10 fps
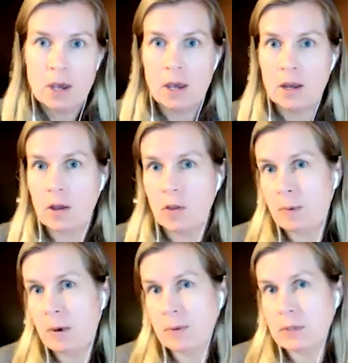And other
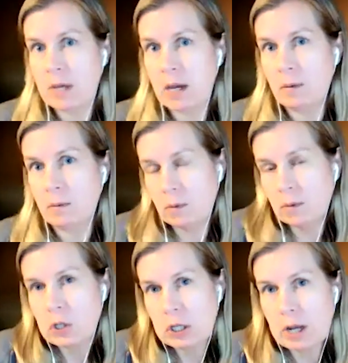people say, well, we
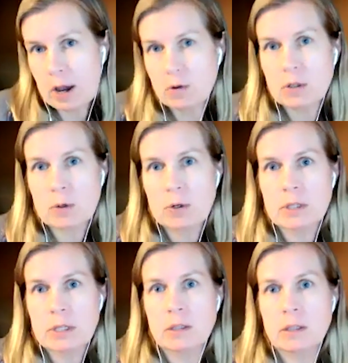should outsource it.